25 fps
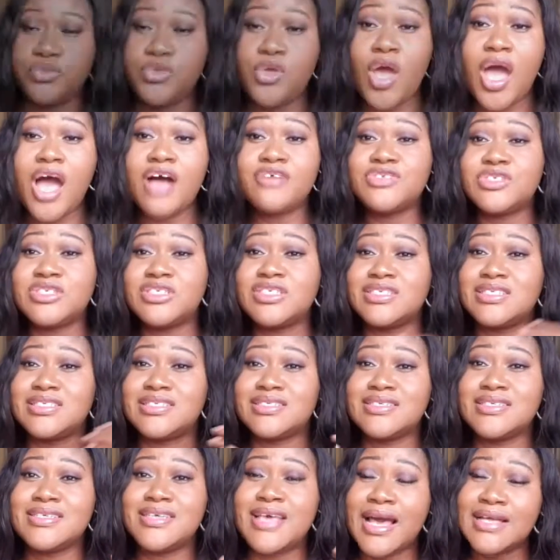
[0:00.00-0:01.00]
you have
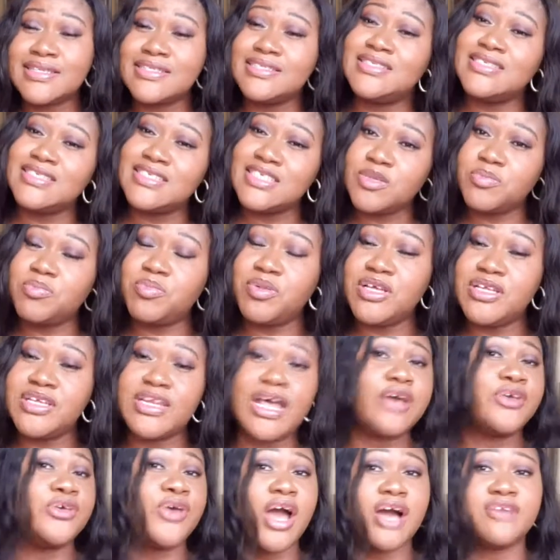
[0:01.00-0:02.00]
to get disciplined,
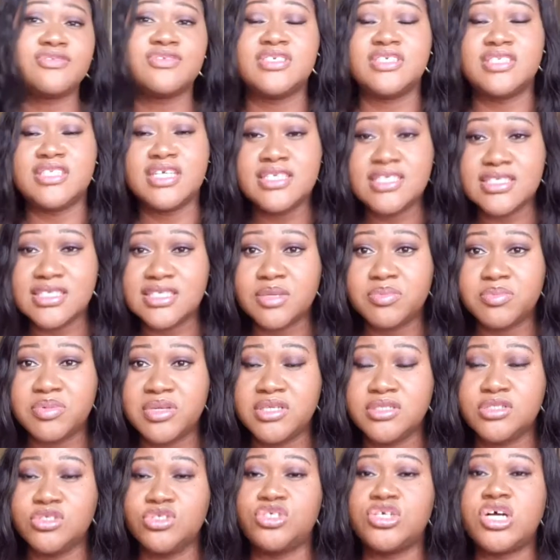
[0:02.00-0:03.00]
and you have to stay
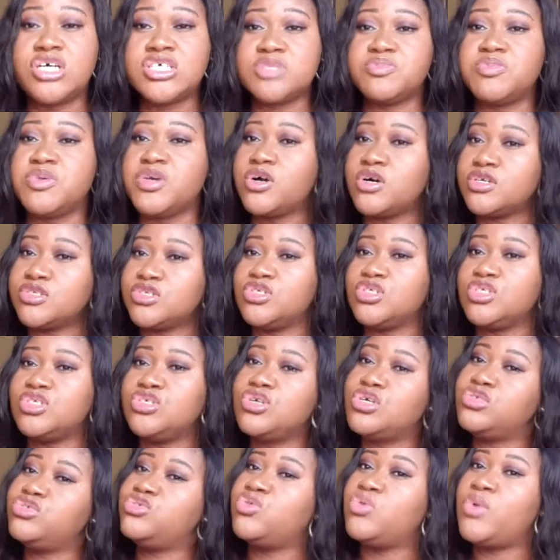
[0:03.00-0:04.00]
disciplined. Just because you did
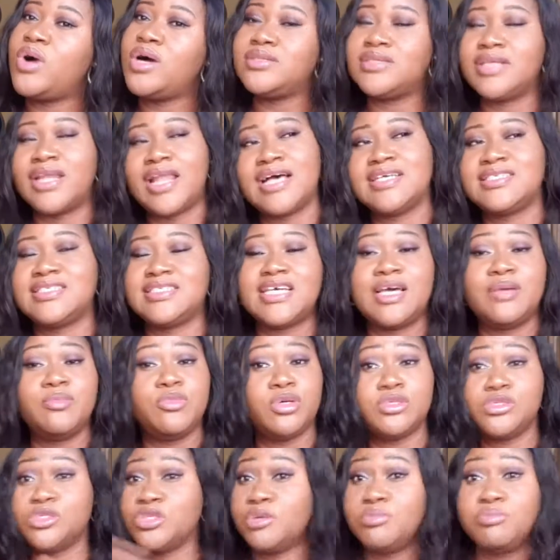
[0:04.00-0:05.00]
not do well the last time
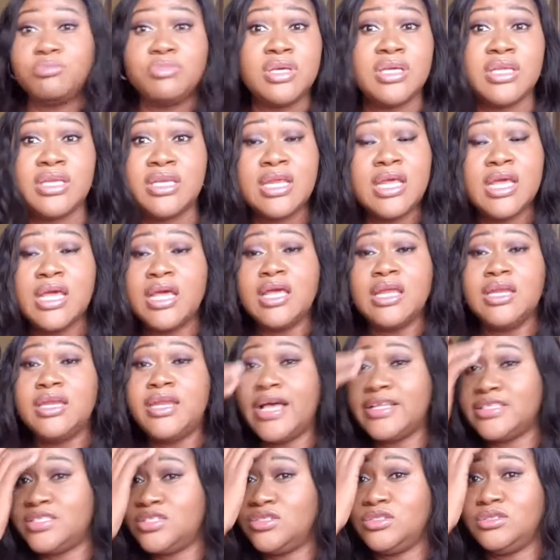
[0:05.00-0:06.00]
does not mean
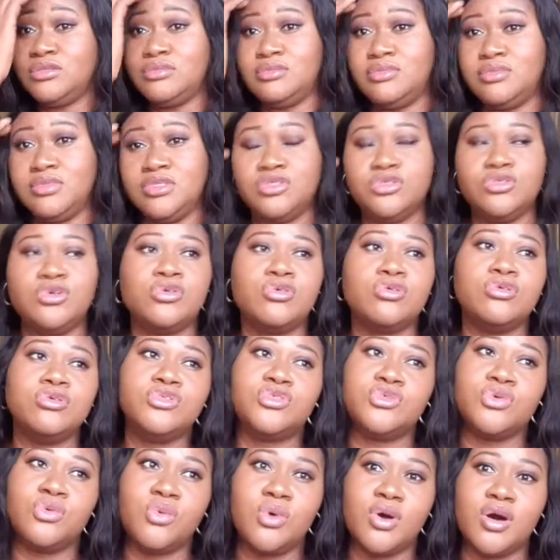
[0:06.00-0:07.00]
that it's not going
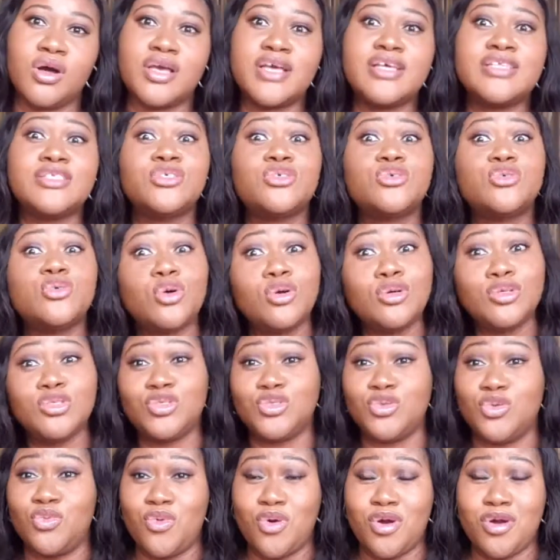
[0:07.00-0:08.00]
to work. It's going
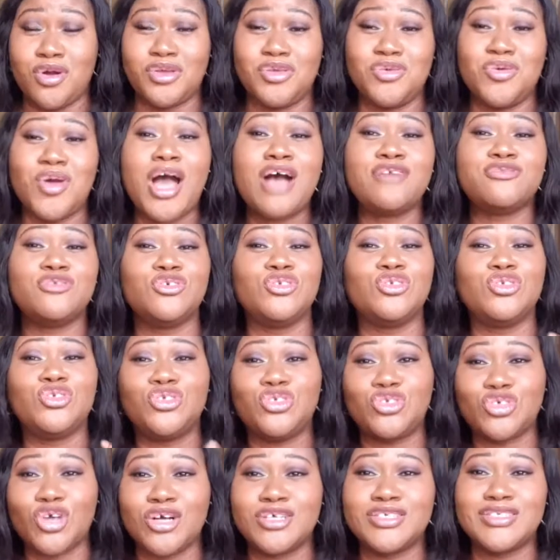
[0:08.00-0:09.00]
to work. You have to
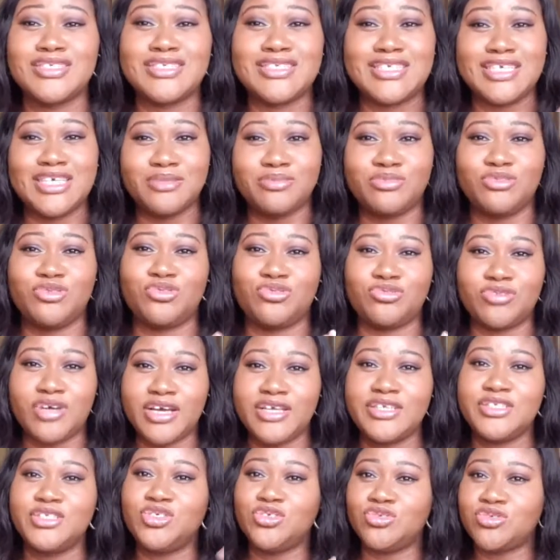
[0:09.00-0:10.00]
just keep
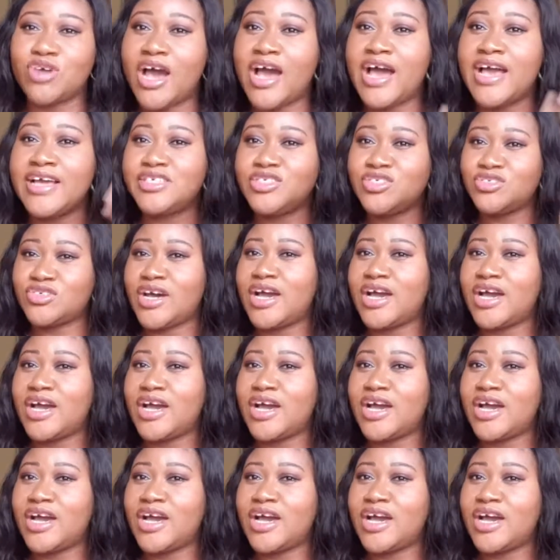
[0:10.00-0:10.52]
trying. Try